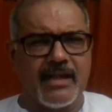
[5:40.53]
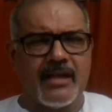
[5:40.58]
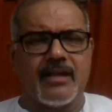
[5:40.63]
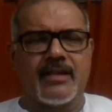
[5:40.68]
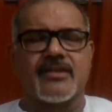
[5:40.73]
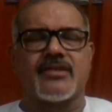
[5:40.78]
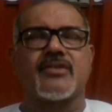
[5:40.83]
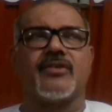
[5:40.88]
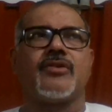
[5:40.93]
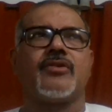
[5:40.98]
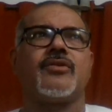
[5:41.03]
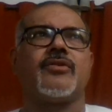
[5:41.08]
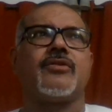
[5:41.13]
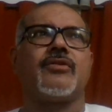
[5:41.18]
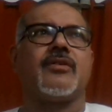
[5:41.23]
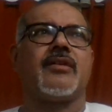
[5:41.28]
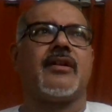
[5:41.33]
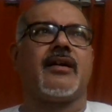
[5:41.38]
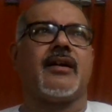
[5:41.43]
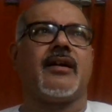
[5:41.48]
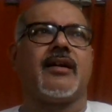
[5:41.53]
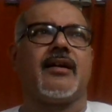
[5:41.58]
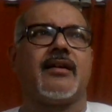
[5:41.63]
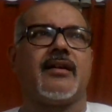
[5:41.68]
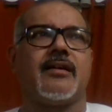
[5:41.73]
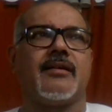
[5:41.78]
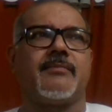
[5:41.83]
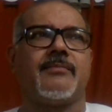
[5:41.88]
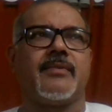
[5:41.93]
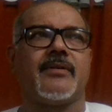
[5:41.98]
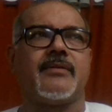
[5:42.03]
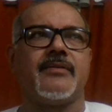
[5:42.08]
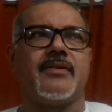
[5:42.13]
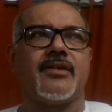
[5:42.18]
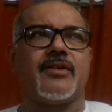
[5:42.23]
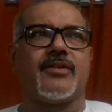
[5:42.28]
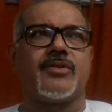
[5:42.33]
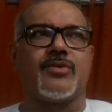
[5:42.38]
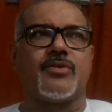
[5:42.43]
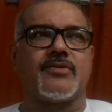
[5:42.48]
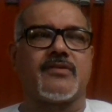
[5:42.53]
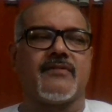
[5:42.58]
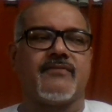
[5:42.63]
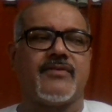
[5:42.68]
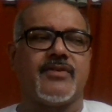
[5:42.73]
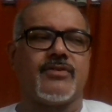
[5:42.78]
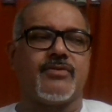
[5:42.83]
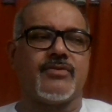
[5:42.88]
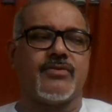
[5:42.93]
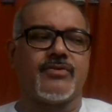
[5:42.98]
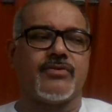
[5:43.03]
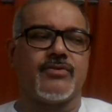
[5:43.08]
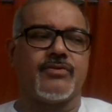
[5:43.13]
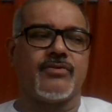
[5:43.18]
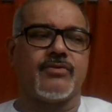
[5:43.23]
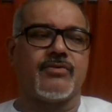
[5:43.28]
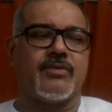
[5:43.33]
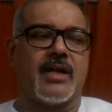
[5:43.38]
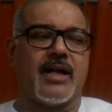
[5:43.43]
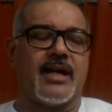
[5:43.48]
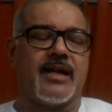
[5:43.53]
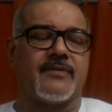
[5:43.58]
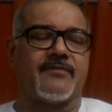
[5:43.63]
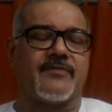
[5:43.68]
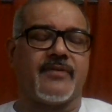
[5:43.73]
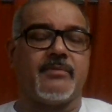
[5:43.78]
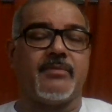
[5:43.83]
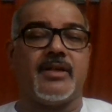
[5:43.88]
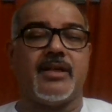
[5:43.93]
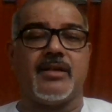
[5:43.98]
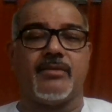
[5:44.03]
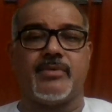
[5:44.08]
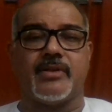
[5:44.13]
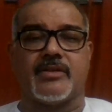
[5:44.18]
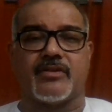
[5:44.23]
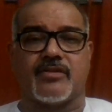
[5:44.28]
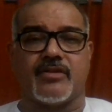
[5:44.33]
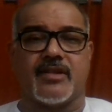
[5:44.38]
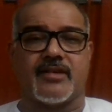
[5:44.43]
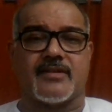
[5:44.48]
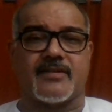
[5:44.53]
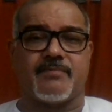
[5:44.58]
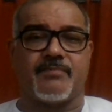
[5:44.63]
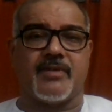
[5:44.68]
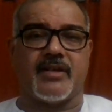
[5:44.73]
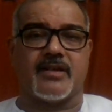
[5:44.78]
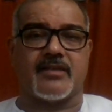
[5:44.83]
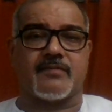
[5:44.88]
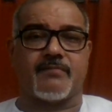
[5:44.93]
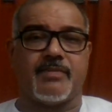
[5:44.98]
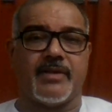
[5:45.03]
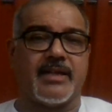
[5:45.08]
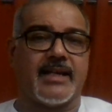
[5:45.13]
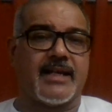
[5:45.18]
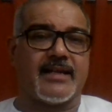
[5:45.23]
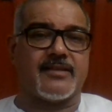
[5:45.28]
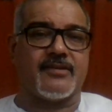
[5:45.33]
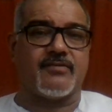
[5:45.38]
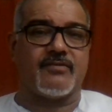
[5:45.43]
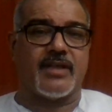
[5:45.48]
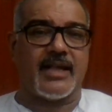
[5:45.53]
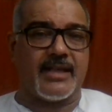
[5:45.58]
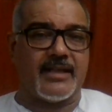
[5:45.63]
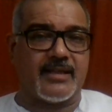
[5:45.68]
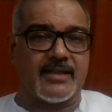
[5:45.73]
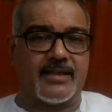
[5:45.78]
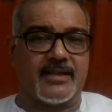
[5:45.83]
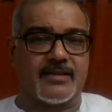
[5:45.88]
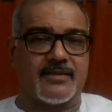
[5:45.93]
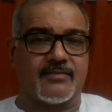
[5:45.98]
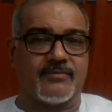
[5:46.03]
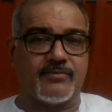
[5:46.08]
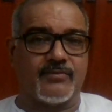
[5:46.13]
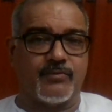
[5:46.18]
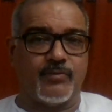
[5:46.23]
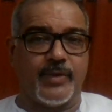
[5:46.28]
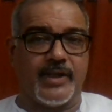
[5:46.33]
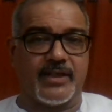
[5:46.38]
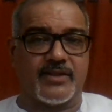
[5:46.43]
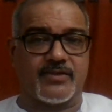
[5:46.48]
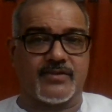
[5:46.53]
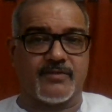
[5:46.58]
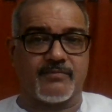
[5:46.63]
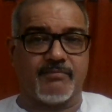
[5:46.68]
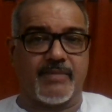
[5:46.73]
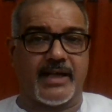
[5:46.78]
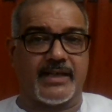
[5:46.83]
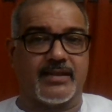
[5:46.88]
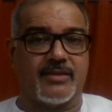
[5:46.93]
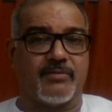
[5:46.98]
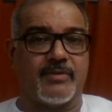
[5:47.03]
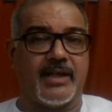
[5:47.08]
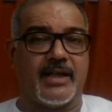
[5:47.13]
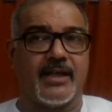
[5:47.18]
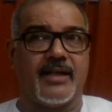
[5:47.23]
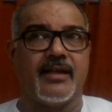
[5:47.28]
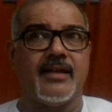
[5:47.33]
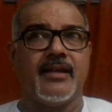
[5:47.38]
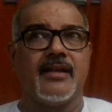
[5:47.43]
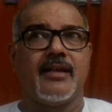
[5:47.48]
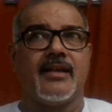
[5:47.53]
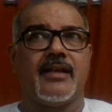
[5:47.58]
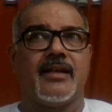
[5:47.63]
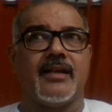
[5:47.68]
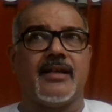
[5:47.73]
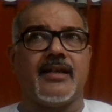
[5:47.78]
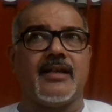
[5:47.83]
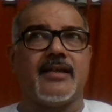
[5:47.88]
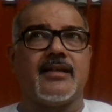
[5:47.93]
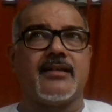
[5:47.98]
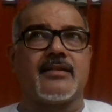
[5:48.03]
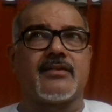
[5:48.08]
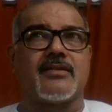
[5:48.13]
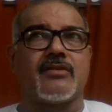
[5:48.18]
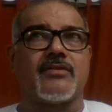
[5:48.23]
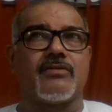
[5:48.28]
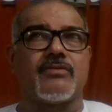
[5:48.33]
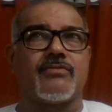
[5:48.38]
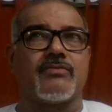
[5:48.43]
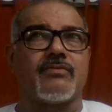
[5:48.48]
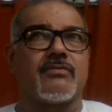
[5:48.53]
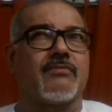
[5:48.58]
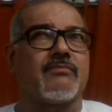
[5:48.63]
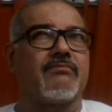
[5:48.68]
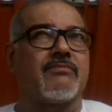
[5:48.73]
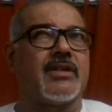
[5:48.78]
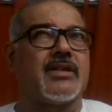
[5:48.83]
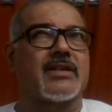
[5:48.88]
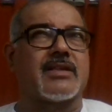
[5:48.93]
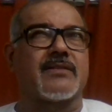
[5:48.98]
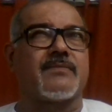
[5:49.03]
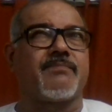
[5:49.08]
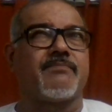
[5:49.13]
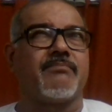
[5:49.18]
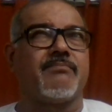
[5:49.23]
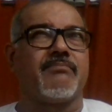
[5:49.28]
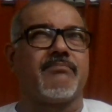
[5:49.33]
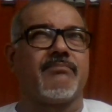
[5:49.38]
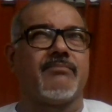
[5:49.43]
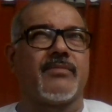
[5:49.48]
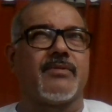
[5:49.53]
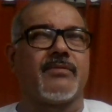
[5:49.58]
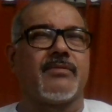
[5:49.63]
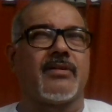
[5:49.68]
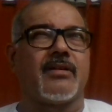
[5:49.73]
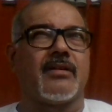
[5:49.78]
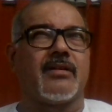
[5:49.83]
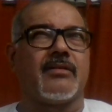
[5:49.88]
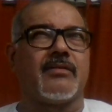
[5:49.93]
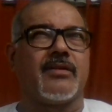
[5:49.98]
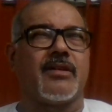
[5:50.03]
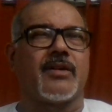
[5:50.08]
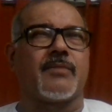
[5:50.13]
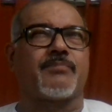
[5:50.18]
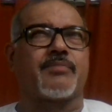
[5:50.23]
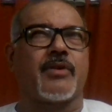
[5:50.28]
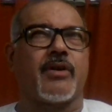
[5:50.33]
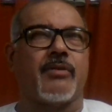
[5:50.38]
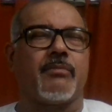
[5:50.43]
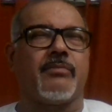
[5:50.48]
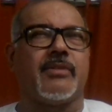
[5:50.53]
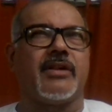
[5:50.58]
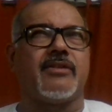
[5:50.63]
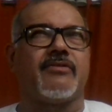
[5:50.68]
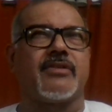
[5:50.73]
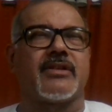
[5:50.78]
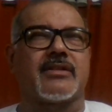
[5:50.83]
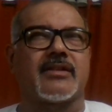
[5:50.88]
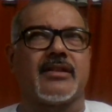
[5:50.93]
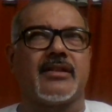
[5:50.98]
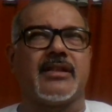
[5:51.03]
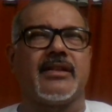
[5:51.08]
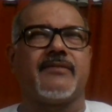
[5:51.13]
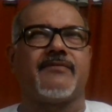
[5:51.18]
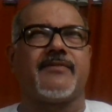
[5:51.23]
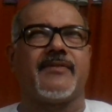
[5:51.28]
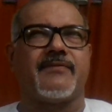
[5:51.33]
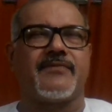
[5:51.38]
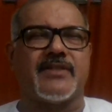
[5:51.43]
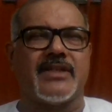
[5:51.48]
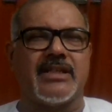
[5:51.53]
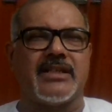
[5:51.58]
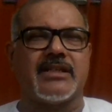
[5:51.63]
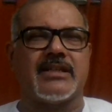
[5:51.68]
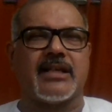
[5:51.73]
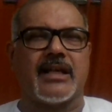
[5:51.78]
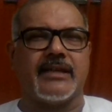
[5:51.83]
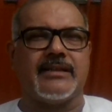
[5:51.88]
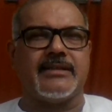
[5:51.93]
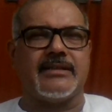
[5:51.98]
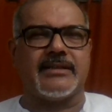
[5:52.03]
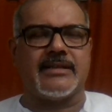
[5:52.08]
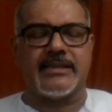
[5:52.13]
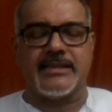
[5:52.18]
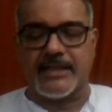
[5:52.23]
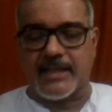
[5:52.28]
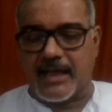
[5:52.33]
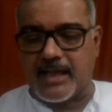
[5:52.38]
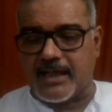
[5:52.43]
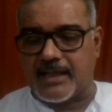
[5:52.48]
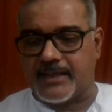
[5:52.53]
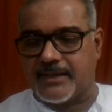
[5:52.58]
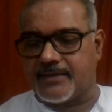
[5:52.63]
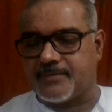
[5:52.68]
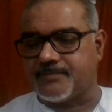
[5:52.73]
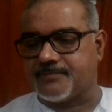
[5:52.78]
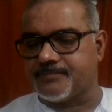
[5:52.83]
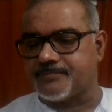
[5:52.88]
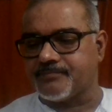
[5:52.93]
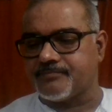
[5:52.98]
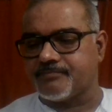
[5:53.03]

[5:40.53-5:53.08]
So, those of you who are familiar with Shakespeare's play As You Like It, which, by the way, is probably written in 1599,